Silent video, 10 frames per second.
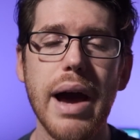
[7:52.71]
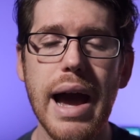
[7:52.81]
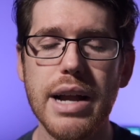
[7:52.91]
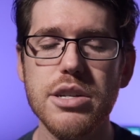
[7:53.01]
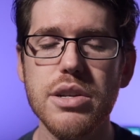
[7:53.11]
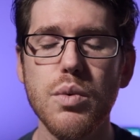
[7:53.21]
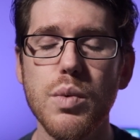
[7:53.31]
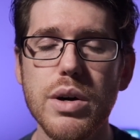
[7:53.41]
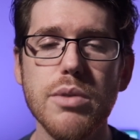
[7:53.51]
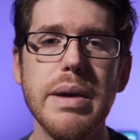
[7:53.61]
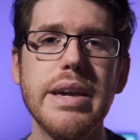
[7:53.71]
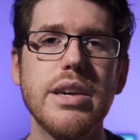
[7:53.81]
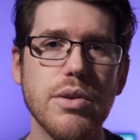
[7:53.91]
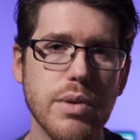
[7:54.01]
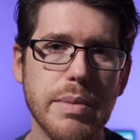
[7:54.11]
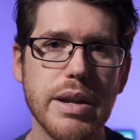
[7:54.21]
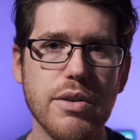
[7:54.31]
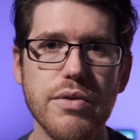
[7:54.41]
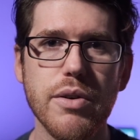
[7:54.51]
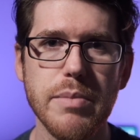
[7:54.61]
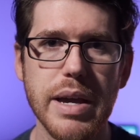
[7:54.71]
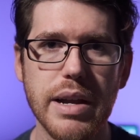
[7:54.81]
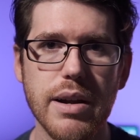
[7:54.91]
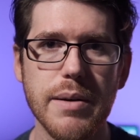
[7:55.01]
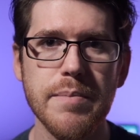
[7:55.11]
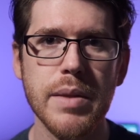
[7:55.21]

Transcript: actually will make you a better filmmaker.